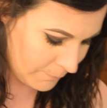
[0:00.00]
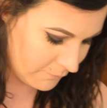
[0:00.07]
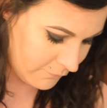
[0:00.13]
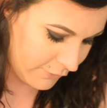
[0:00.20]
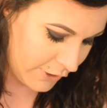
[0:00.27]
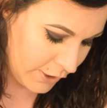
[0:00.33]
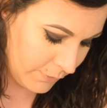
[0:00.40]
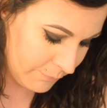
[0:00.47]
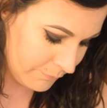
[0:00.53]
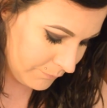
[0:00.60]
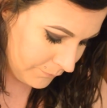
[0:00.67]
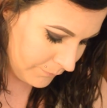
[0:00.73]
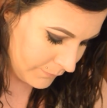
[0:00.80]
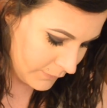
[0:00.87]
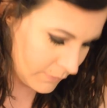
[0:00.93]
for you.
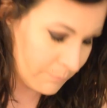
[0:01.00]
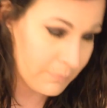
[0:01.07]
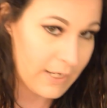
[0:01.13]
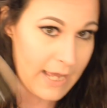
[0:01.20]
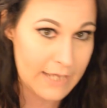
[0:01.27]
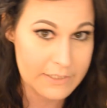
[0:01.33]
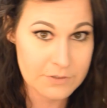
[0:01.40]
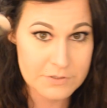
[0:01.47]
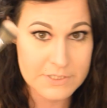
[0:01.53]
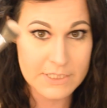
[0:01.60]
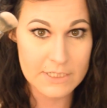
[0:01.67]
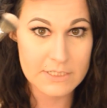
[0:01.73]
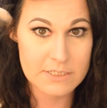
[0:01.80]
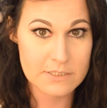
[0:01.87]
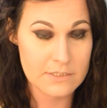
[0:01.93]
But I use
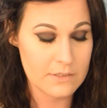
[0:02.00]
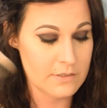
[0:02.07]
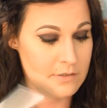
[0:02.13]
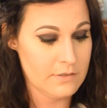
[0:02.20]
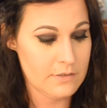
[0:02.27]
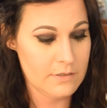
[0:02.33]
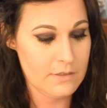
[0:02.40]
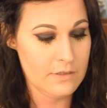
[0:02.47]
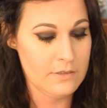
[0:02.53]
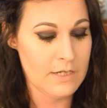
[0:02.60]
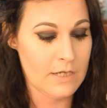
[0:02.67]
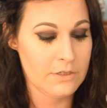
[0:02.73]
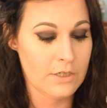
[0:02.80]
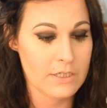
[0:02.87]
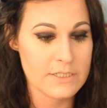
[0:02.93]
this.
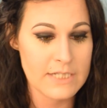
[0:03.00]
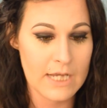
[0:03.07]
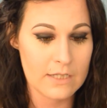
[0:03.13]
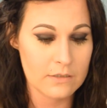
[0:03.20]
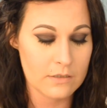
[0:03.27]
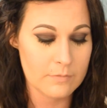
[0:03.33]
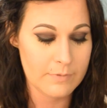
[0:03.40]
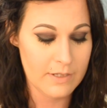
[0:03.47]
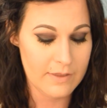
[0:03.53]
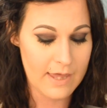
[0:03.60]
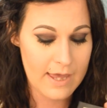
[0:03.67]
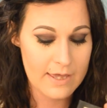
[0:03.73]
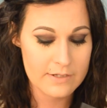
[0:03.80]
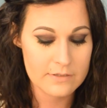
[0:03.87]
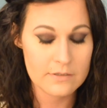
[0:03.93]
Now you're going to take a little bit of
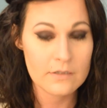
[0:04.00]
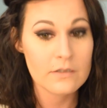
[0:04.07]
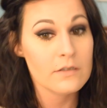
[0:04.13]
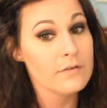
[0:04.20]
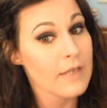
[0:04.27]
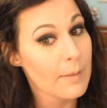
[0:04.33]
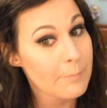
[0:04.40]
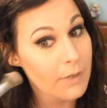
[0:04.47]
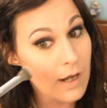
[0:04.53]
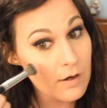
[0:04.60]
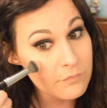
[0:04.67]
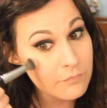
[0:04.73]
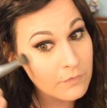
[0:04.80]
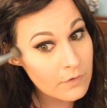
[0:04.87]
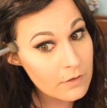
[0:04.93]
that, tap it
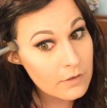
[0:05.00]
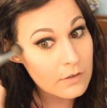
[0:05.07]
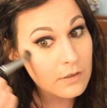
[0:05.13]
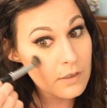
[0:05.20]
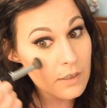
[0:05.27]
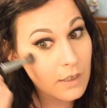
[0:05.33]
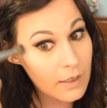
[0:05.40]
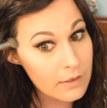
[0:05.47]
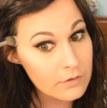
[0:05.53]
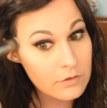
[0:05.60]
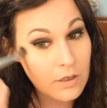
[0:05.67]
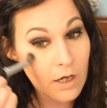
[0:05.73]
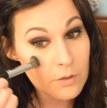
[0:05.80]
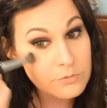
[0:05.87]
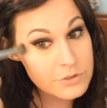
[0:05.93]
off, and
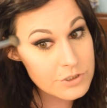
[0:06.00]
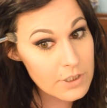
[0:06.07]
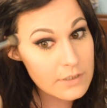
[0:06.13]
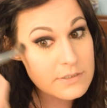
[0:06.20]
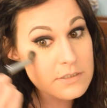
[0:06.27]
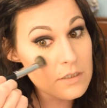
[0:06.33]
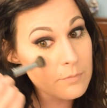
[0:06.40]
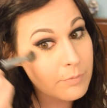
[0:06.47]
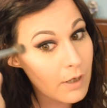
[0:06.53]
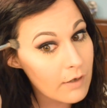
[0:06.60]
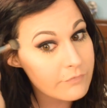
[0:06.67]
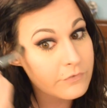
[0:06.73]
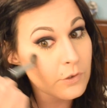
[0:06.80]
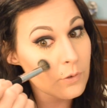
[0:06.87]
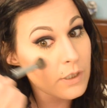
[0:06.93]
go just
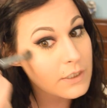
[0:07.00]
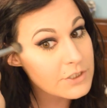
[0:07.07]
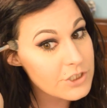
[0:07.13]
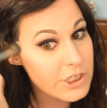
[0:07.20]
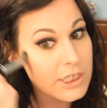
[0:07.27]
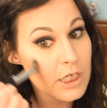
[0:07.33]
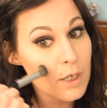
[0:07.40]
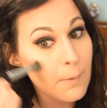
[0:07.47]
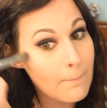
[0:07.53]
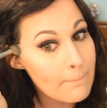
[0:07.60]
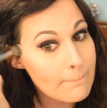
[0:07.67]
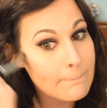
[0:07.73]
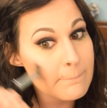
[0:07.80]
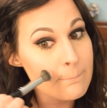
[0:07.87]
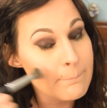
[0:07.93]
above your cheek
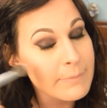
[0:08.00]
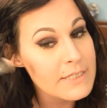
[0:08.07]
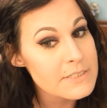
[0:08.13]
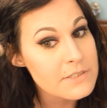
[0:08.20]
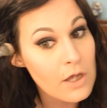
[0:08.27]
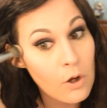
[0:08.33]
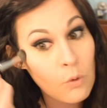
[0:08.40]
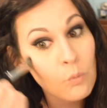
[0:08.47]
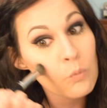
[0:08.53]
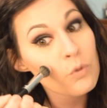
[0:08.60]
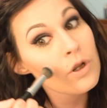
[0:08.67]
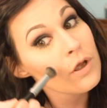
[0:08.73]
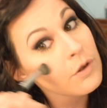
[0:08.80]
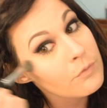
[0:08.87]
zone.